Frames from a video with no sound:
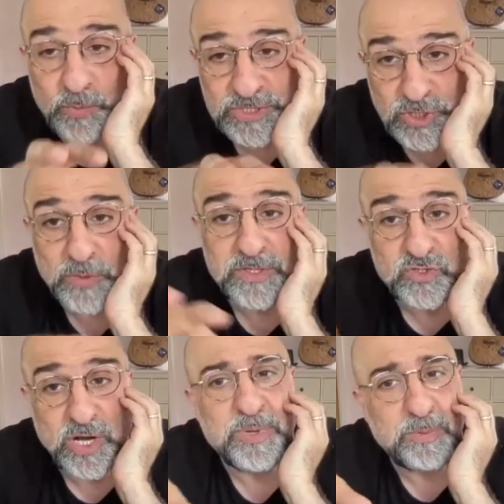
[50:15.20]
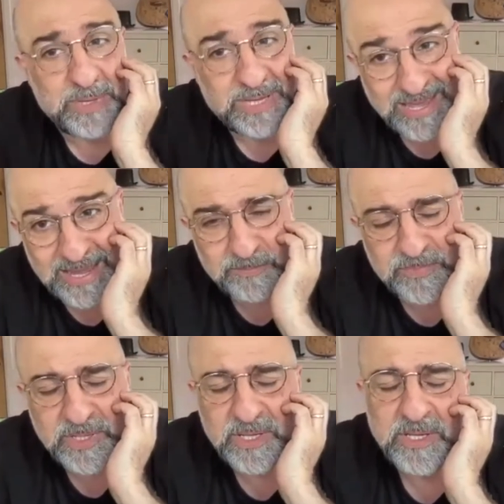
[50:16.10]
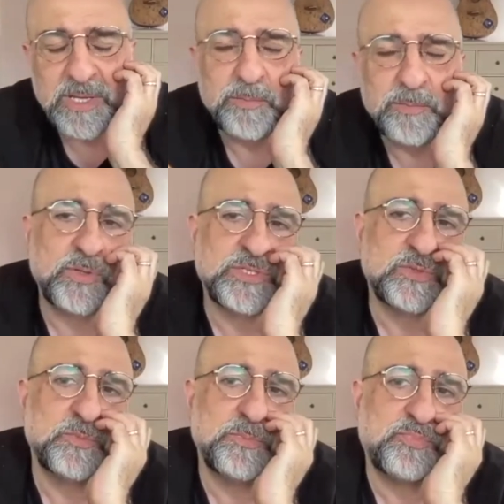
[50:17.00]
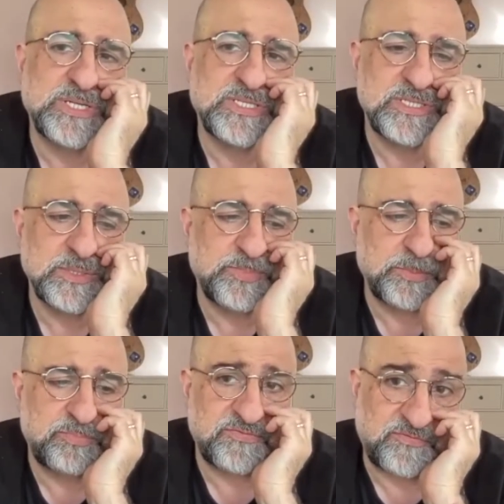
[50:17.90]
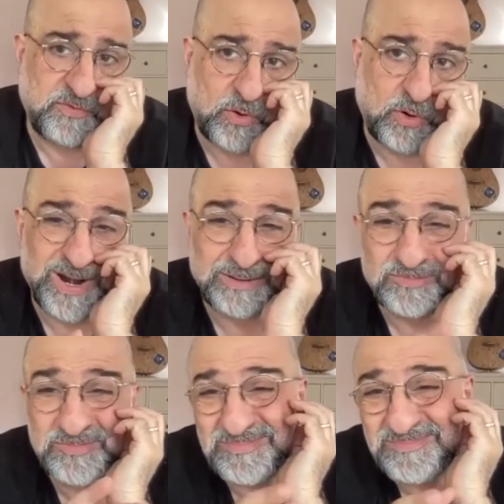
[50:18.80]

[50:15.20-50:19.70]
was not the Trump he became post-president, but before, around,